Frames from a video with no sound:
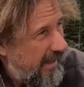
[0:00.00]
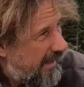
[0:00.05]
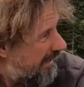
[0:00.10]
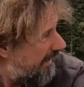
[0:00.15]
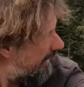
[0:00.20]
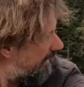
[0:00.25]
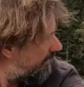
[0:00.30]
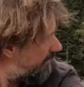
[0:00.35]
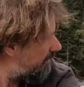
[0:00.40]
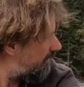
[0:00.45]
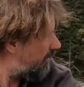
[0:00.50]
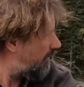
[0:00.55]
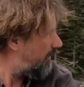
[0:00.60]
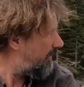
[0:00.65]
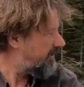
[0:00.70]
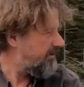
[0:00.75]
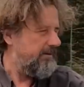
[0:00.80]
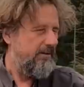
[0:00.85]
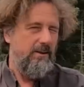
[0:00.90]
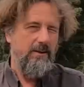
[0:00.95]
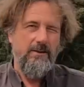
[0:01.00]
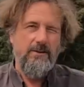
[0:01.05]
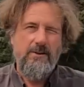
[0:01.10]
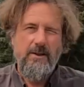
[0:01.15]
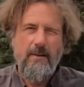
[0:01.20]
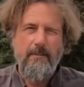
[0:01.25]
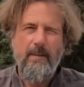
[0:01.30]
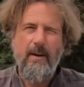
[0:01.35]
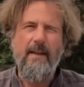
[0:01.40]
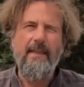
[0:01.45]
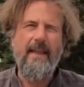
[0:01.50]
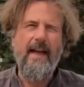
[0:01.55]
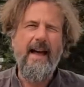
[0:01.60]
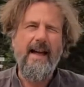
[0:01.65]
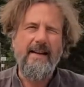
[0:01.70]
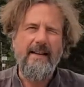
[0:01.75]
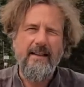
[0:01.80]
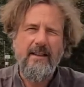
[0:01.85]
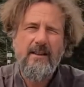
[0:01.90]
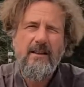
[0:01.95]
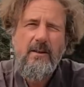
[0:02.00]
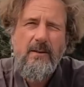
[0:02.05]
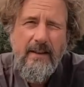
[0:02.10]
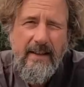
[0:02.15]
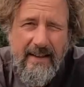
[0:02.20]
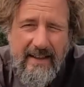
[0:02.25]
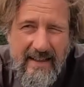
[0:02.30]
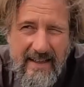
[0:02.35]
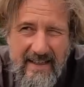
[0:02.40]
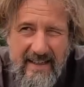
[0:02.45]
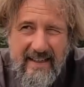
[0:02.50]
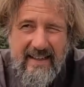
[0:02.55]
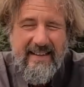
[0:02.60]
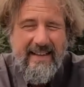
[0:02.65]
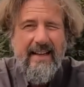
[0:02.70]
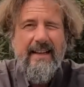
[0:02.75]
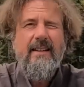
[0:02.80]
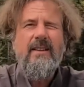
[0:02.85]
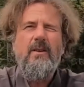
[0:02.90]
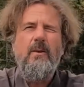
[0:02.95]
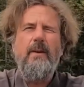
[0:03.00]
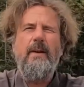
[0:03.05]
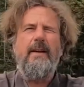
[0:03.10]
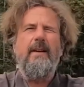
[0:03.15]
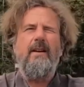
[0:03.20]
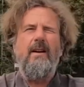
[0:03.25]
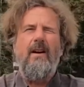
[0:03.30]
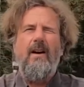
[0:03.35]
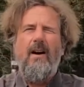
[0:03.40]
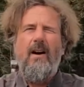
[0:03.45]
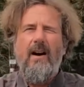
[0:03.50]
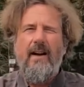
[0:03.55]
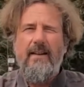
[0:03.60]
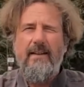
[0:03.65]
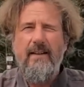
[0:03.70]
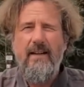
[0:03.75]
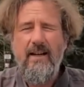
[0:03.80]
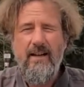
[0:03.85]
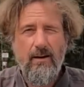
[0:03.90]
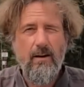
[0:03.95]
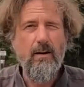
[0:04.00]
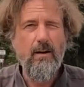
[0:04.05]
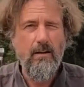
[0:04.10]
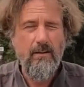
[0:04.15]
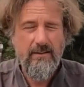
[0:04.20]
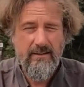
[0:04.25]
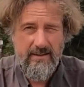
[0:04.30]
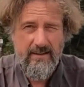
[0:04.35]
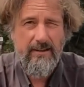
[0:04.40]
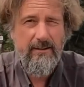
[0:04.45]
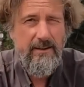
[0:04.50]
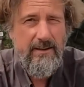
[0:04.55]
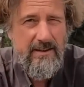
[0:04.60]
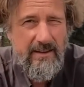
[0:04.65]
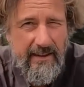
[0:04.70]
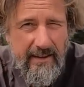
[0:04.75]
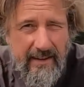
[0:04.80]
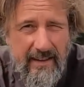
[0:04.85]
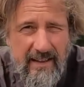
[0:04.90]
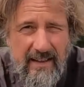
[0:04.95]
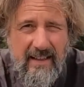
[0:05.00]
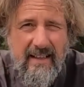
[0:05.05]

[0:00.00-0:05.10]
Uh, so we'll just jump on that, including getting going on seriously